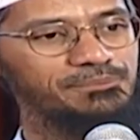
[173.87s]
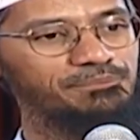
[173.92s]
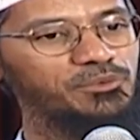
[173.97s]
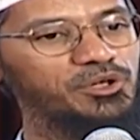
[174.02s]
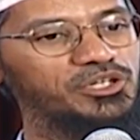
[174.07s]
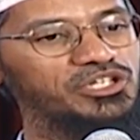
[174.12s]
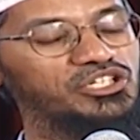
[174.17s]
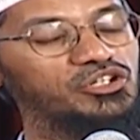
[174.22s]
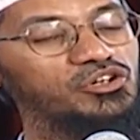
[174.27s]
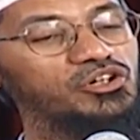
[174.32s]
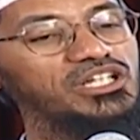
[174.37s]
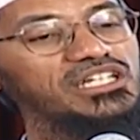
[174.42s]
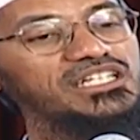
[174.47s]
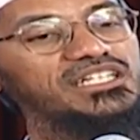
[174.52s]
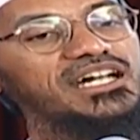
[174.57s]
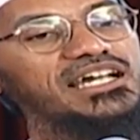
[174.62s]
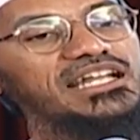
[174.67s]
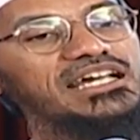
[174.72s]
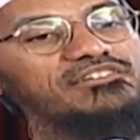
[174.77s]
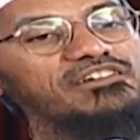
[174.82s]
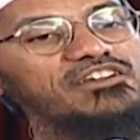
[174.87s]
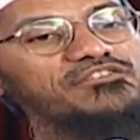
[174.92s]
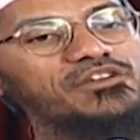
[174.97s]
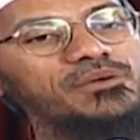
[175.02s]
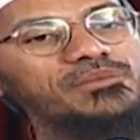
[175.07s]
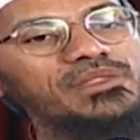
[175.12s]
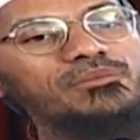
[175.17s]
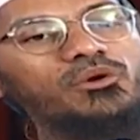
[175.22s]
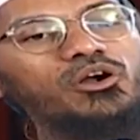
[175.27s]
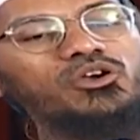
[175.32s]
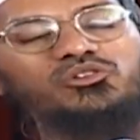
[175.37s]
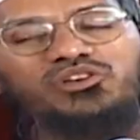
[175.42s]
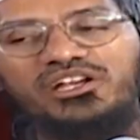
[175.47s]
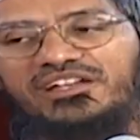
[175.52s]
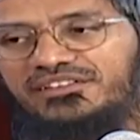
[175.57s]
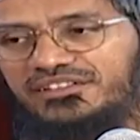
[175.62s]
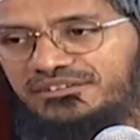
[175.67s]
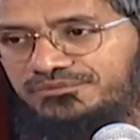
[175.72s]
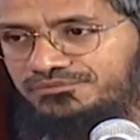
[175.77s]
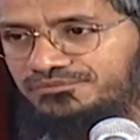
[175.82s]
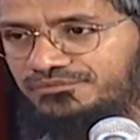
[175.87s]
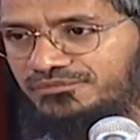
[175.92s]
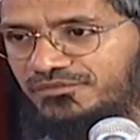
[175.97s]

but don't turn away from them altogether.